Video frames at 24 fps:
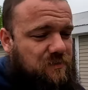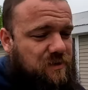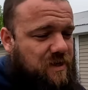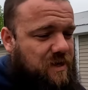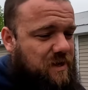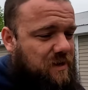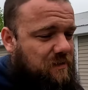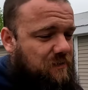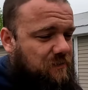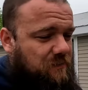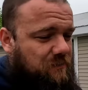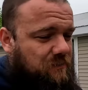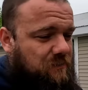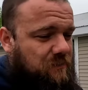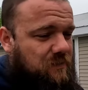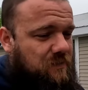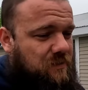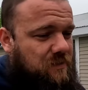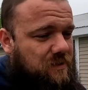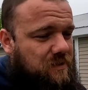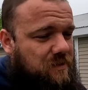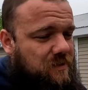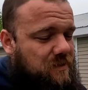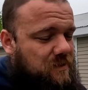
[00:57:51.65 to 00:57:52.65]
town,
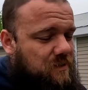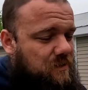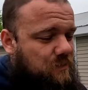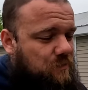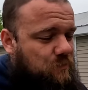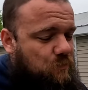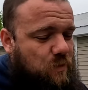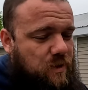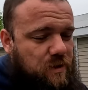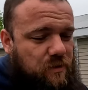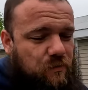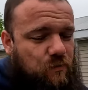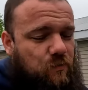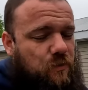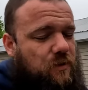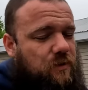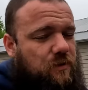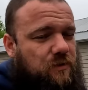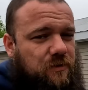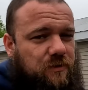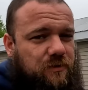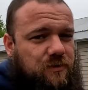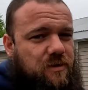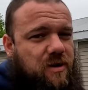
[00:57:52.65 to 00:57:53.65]
well
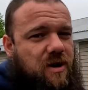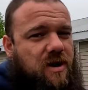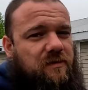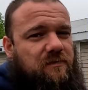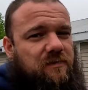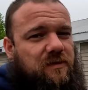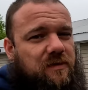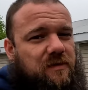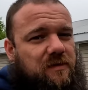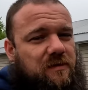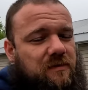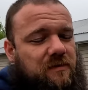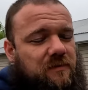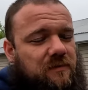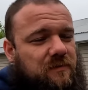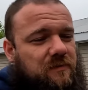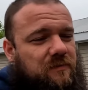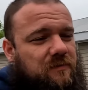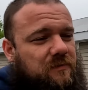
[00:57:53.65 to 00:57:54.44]
worth driving.